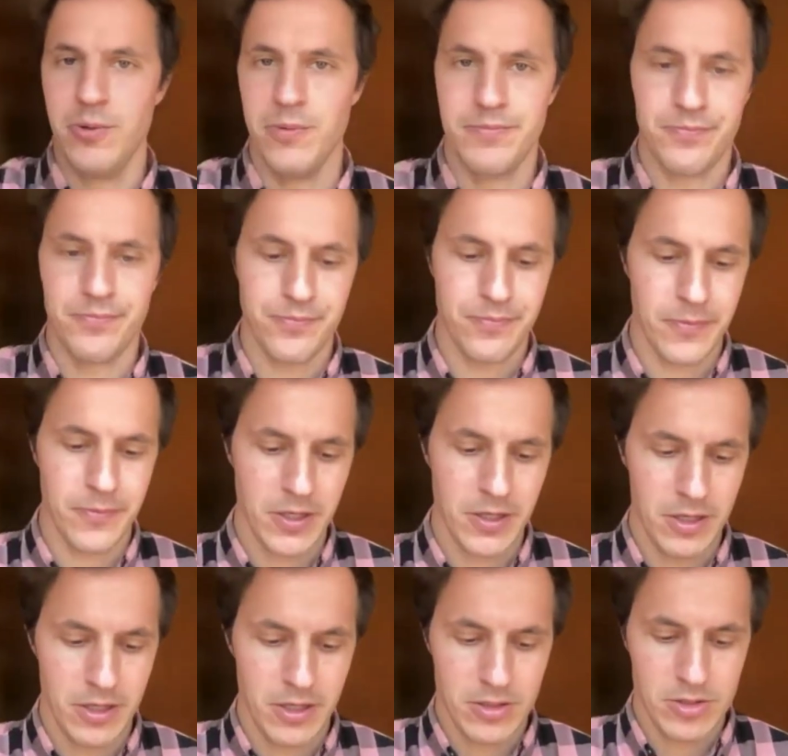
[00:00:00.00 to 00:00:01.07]
you.
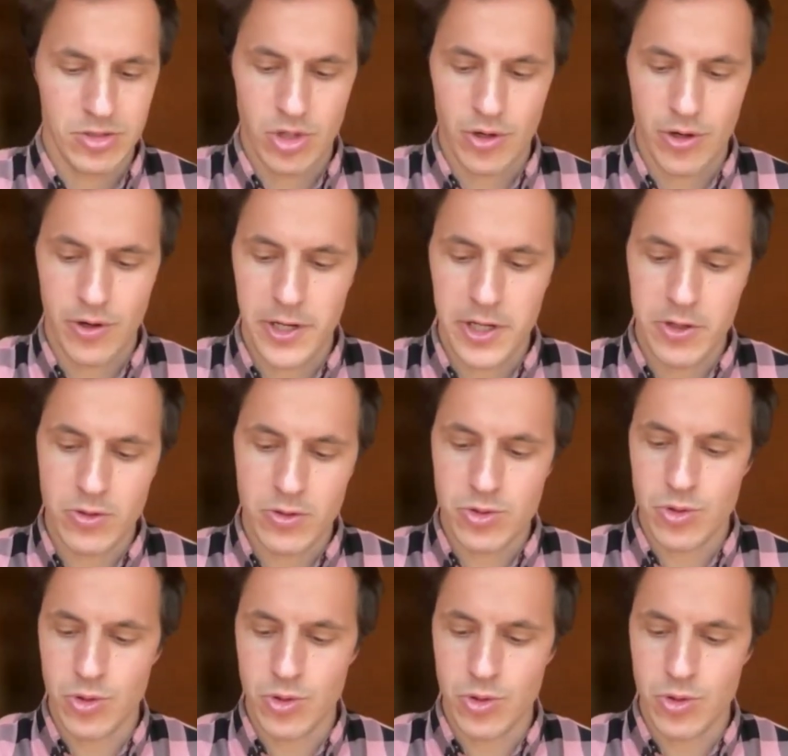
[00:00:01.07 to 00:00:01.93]
So hearing you is